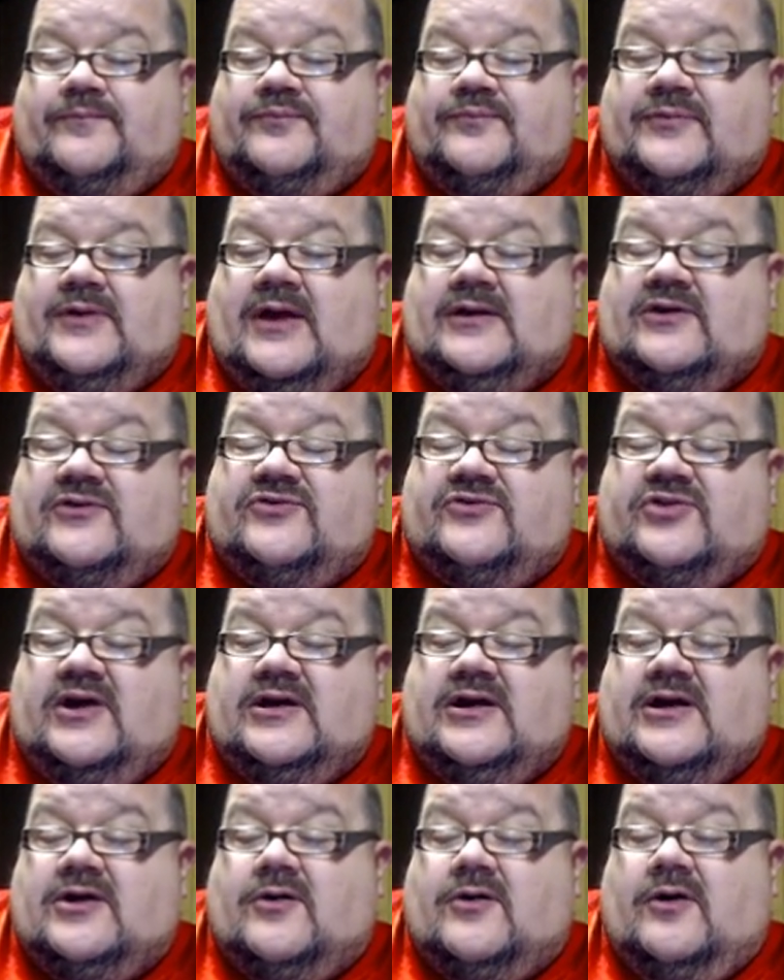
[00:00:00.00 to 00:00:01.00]
And this thing
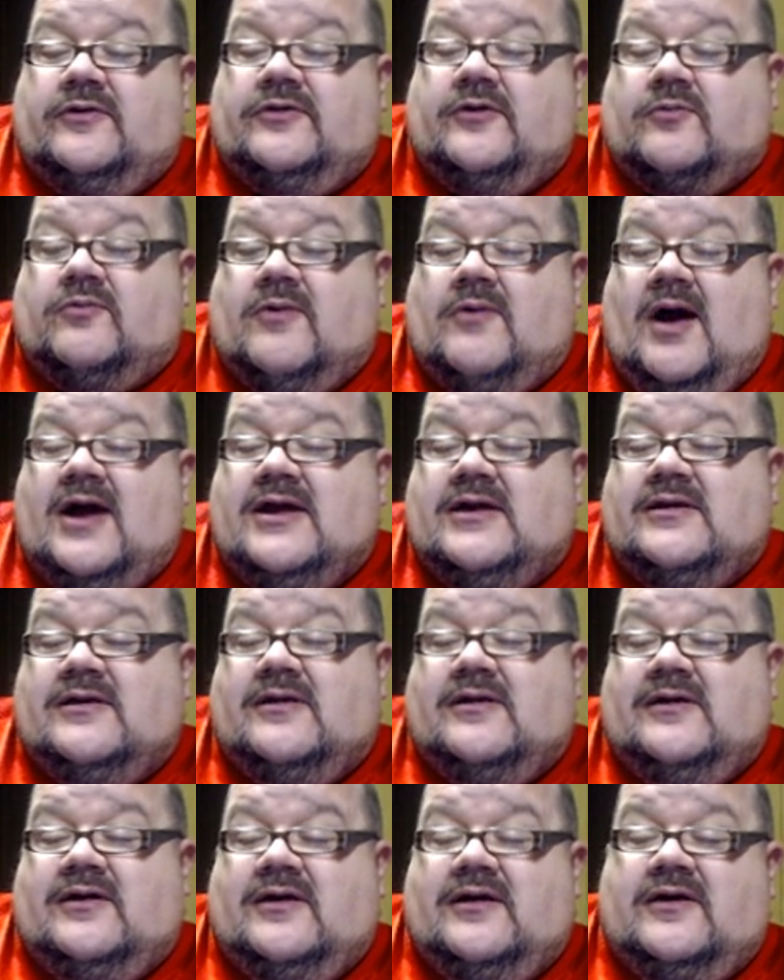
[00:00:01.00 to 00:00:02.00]
here on the right
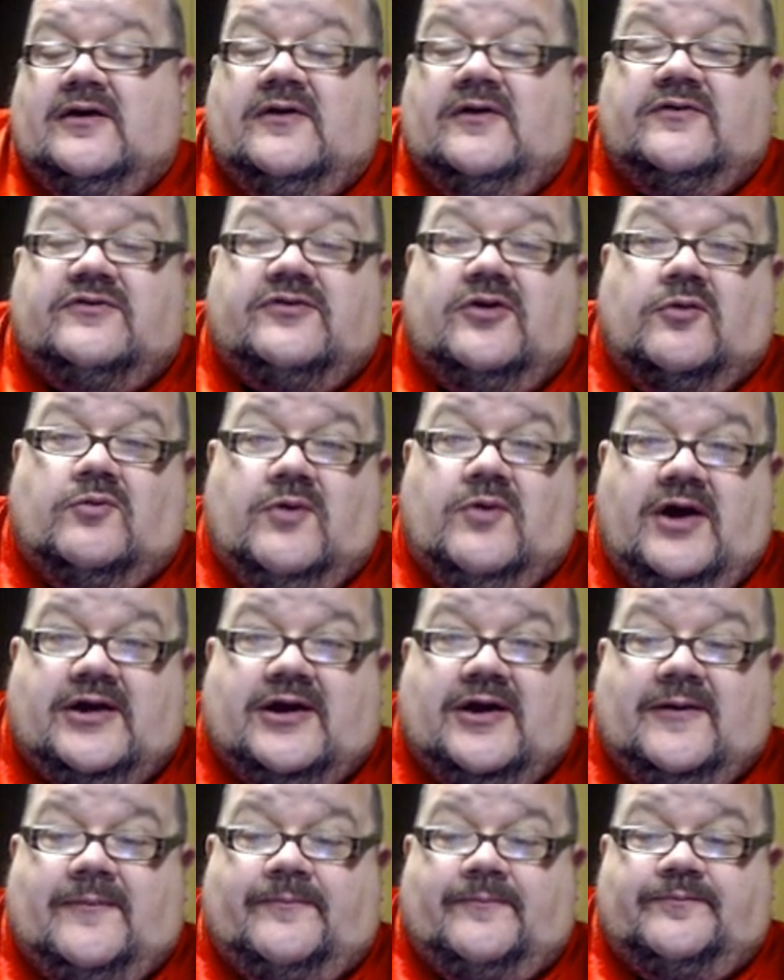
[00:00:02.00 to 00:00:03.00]
is the
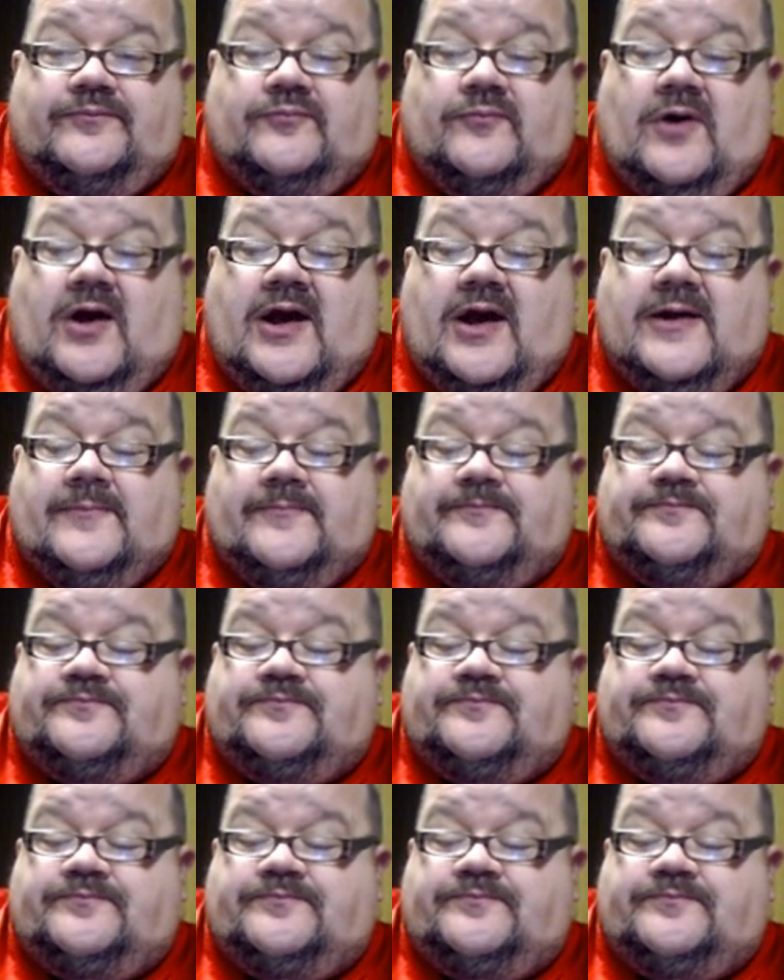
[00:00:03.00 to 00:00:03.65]
wicket, right?